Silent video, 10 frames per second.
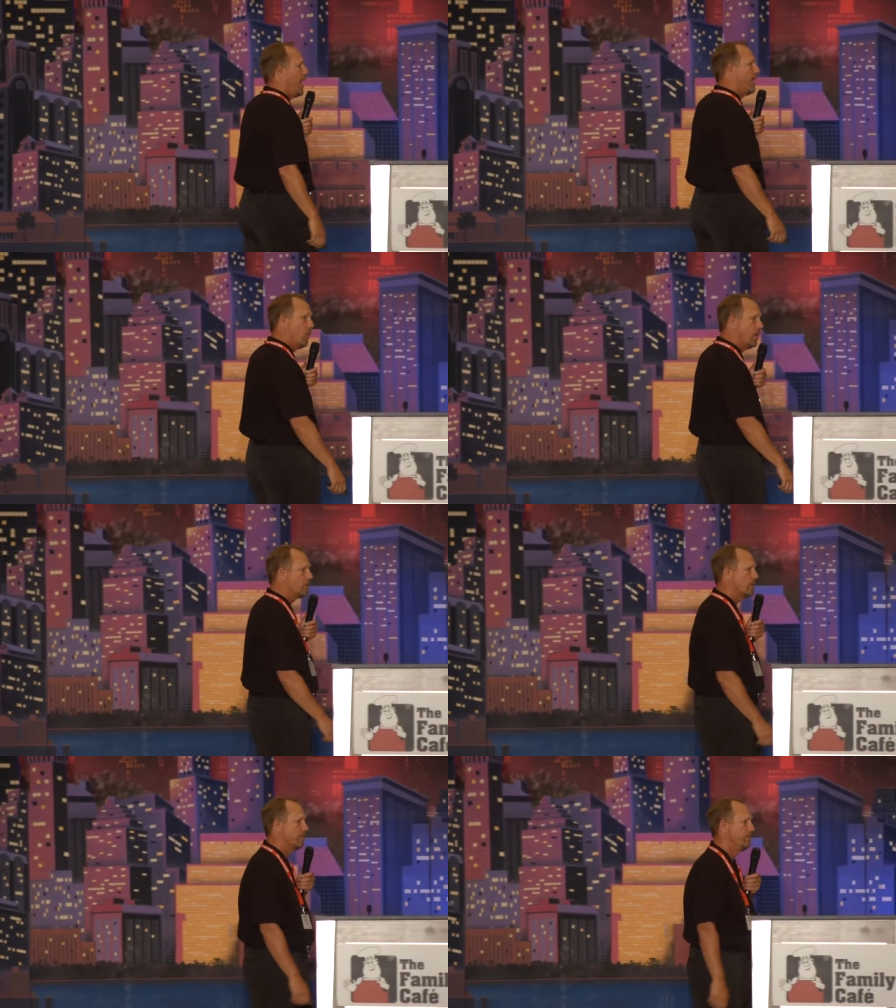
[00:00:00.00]
And it
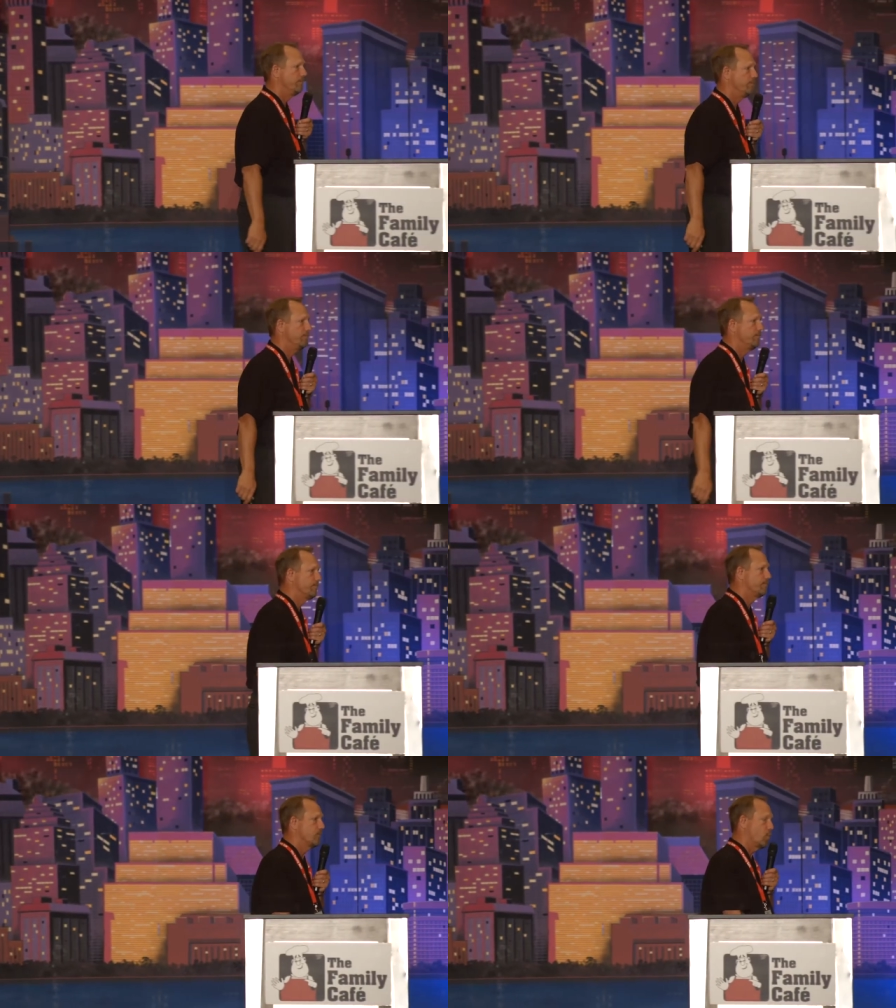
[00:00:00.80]
worked.
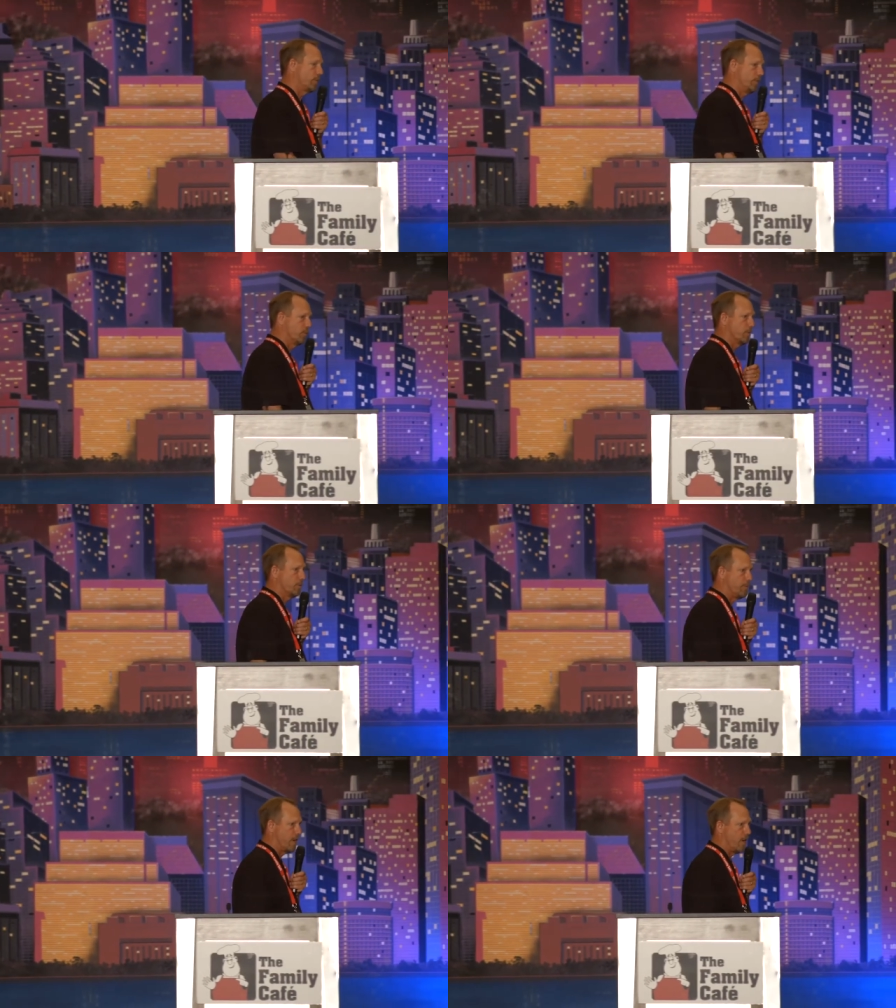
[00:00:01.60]
Of course, she worked
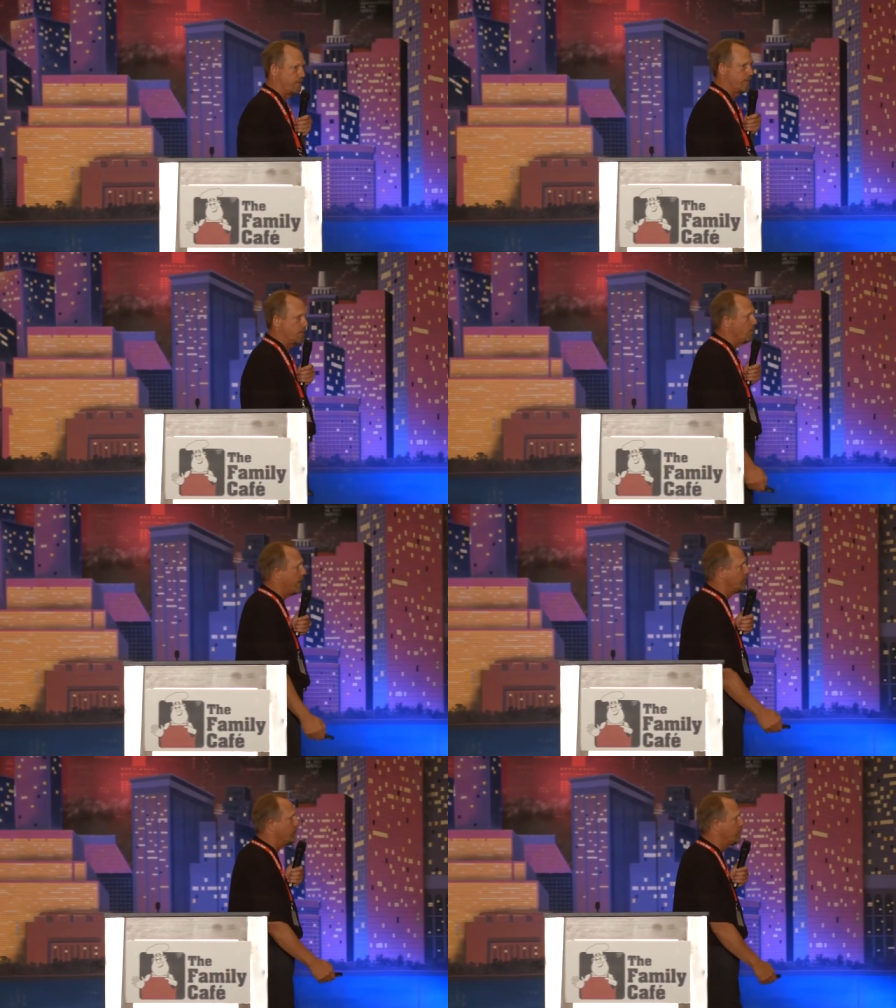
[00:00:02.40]
her butt off to do
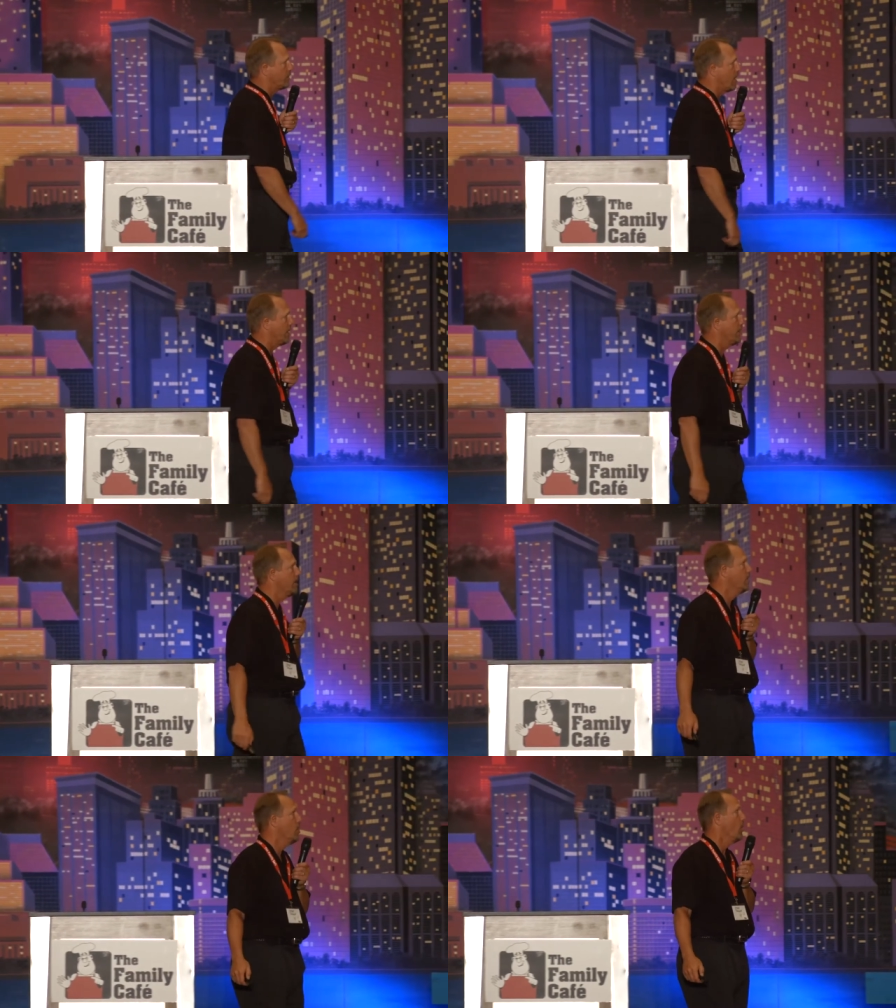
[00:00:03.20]
it, and she started
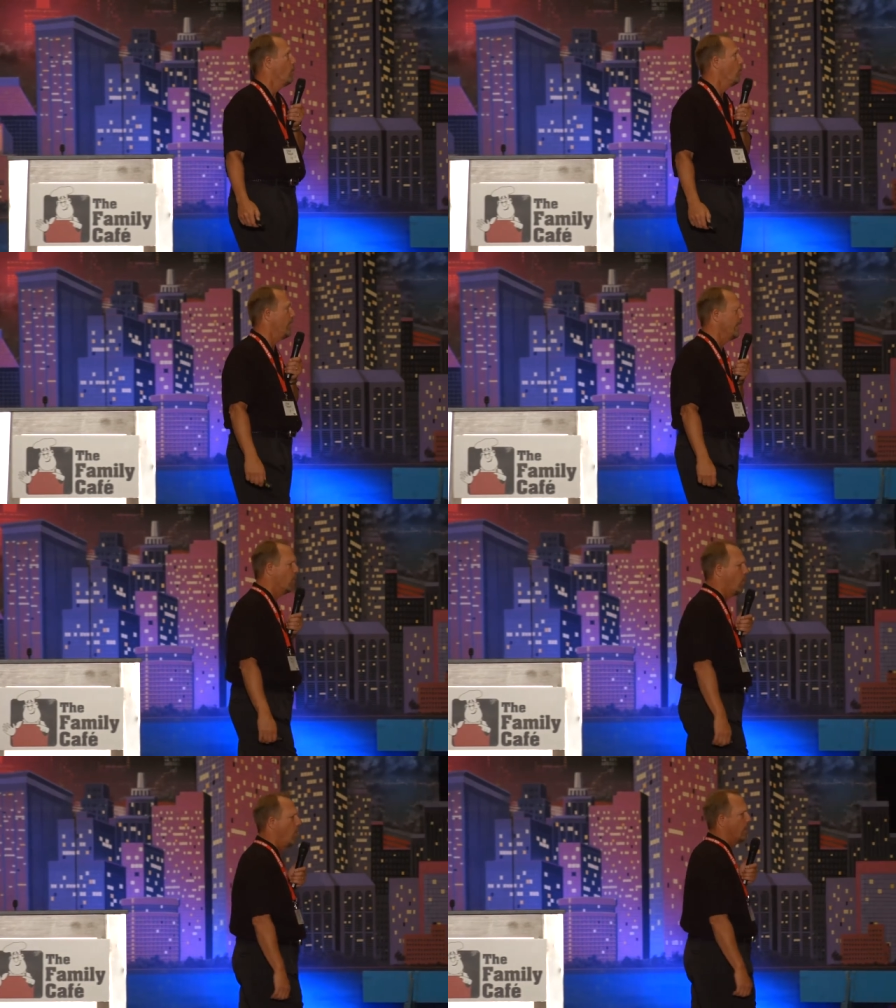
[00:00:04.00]
winning
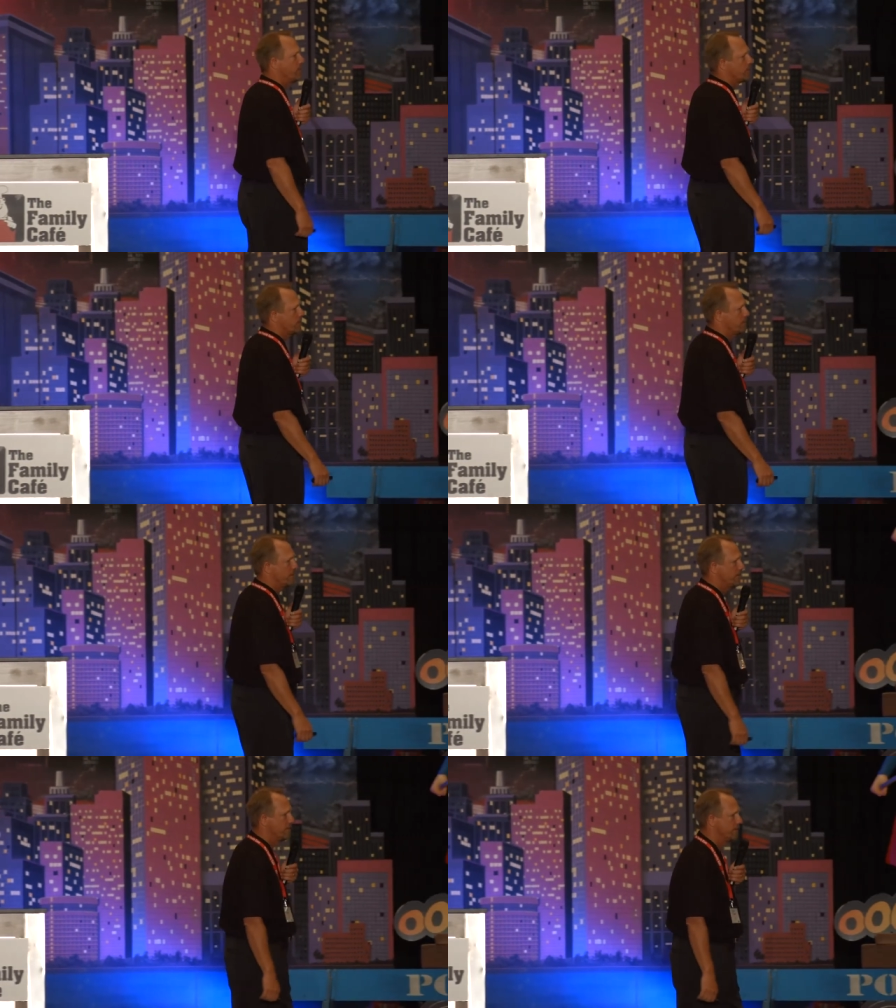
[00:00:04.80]
awards.
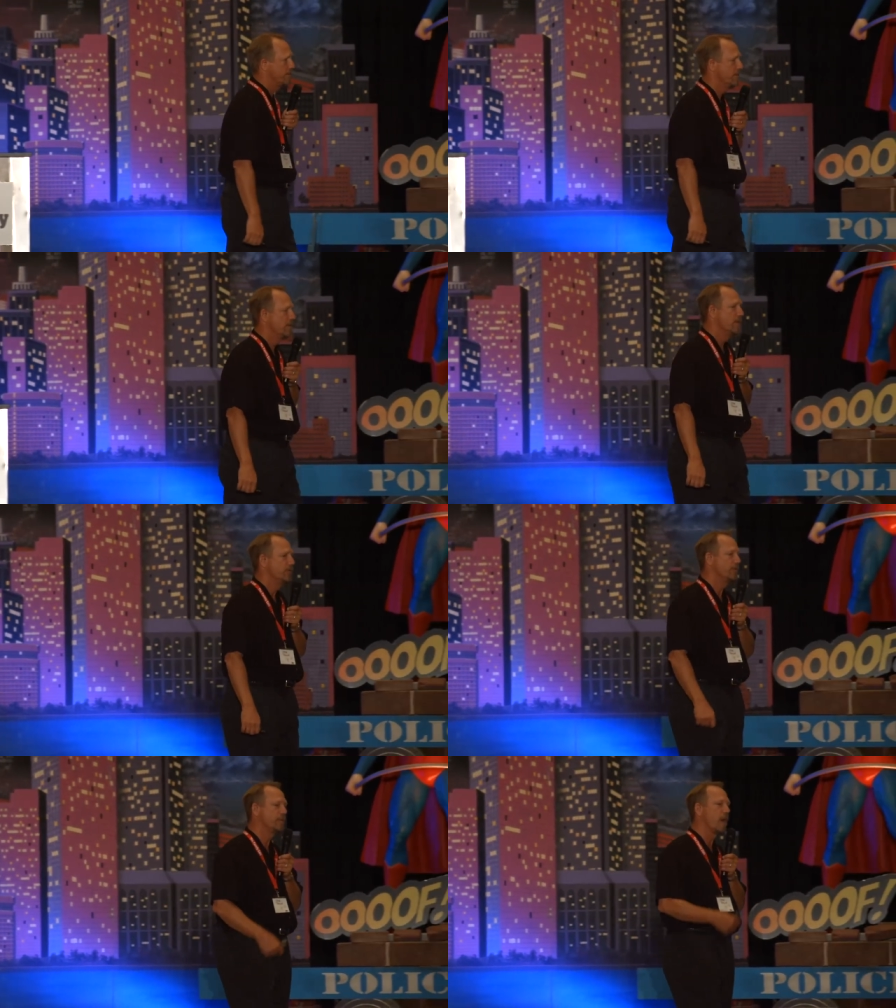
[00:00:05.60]

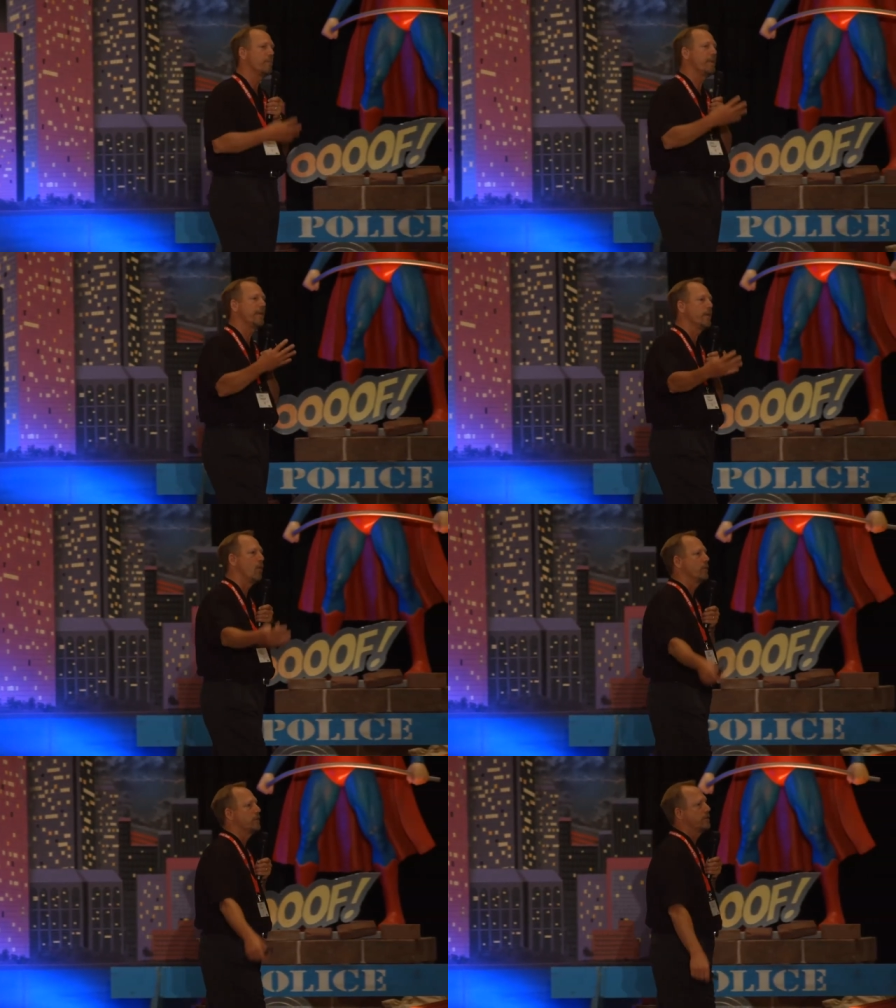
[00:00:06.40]
She started being
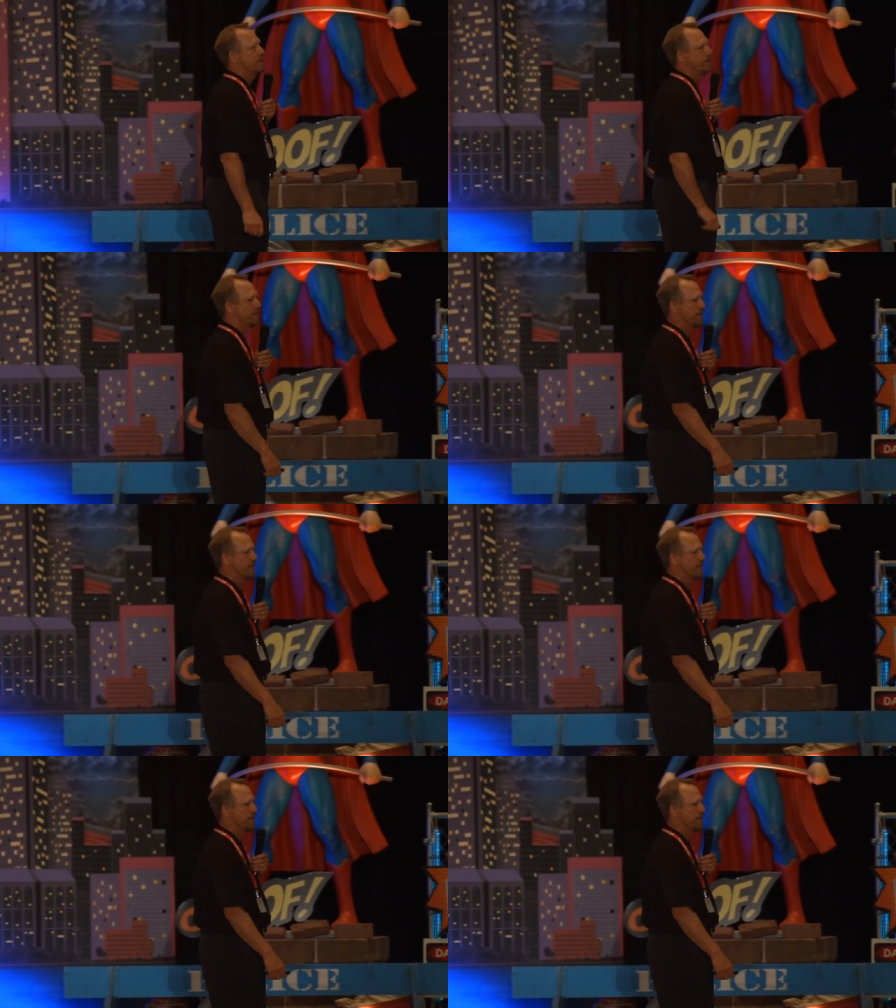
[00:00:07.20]
noticed.